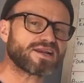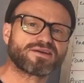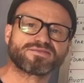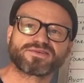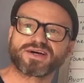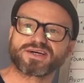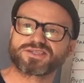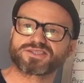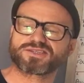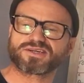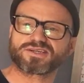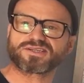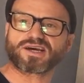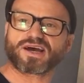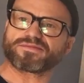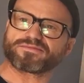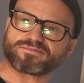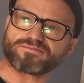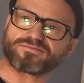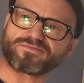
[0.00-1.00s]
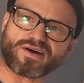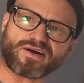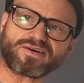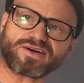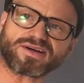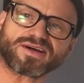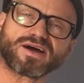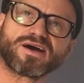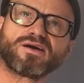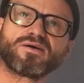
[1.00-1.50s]
Elevation, a
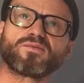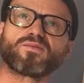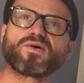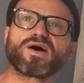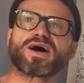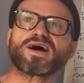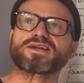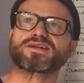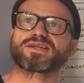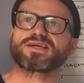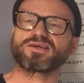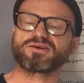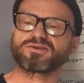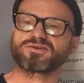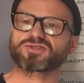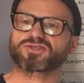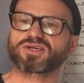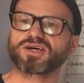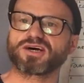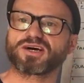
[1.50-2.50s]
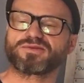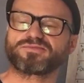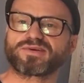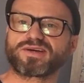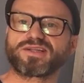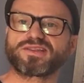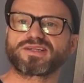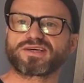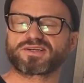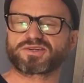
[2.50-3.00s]
very widely used term
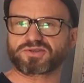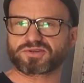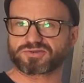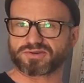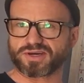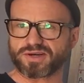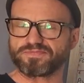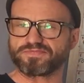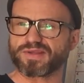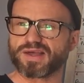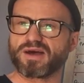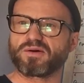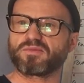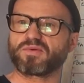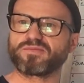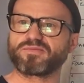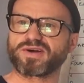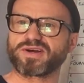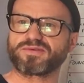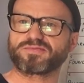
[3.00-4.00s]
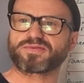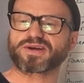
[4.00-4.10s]
in the industry. When we